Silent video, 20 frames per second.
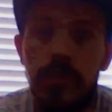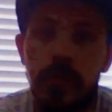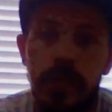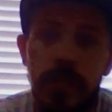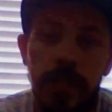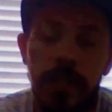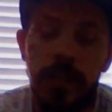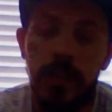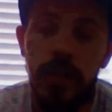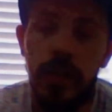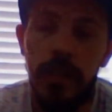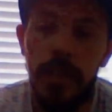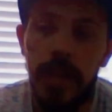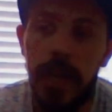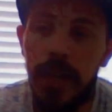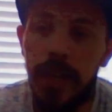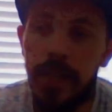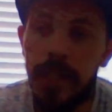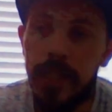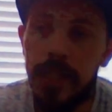when they're done,
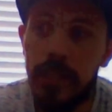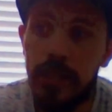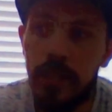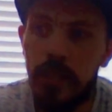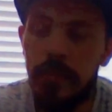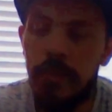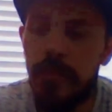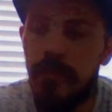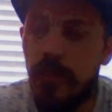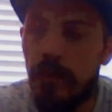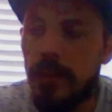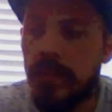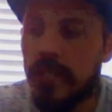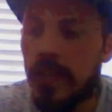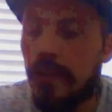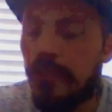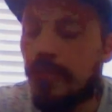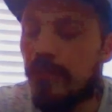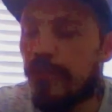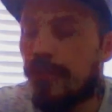and it's going to be very
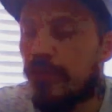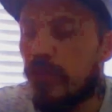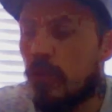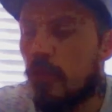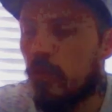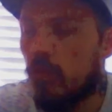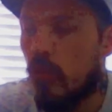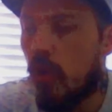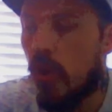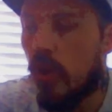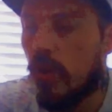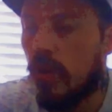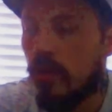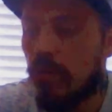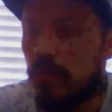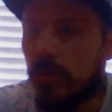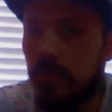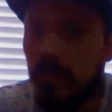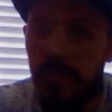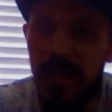different from what
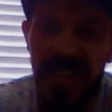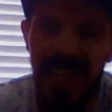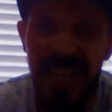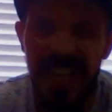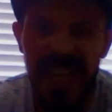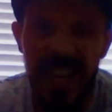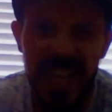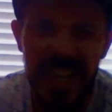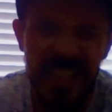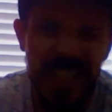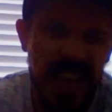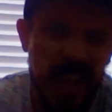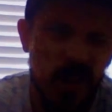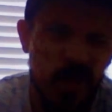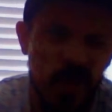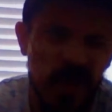is out